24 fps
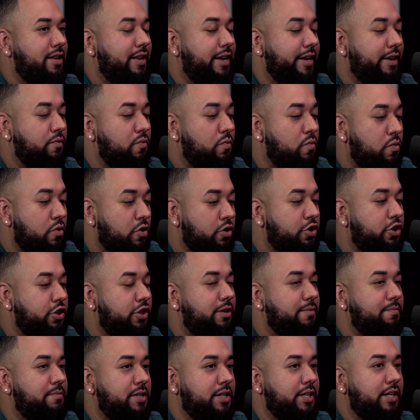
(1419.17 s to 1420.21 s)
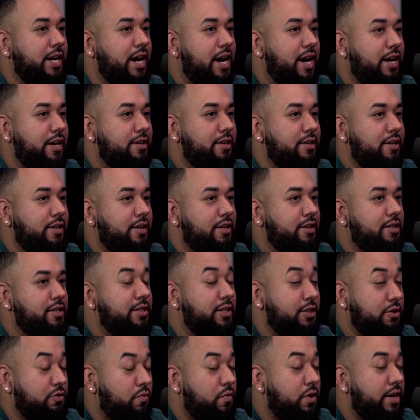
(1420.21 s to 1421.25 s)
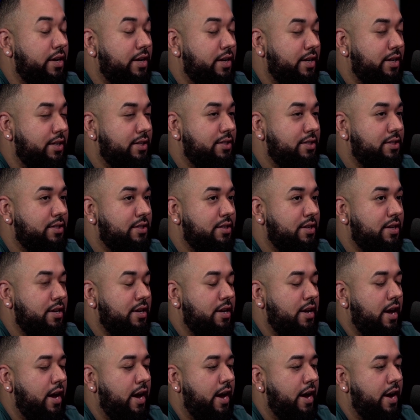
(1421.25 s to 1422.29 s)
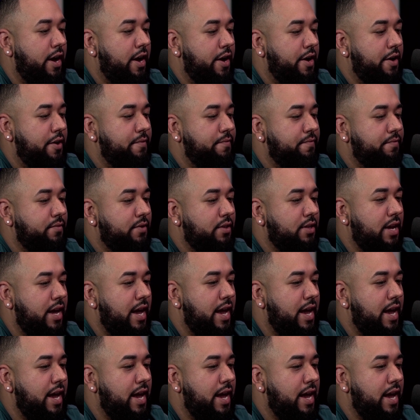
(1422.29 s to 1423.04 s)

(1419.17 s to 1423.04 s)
like, worship to God, because it's what it is. And